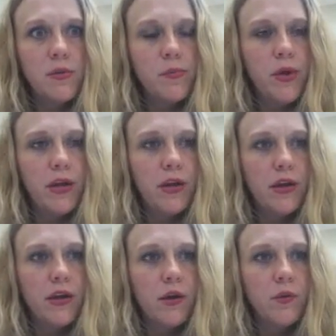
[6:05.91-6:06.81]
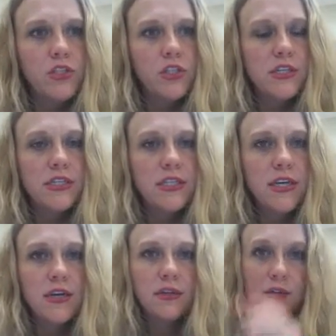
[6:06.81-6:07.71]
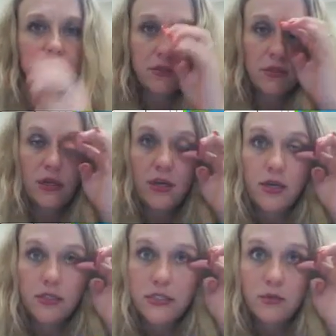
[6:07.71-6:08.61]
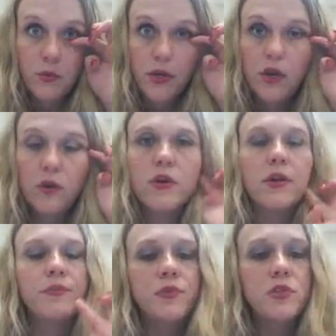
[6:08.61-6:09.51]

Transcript: but I want you to see it and see what we got going on.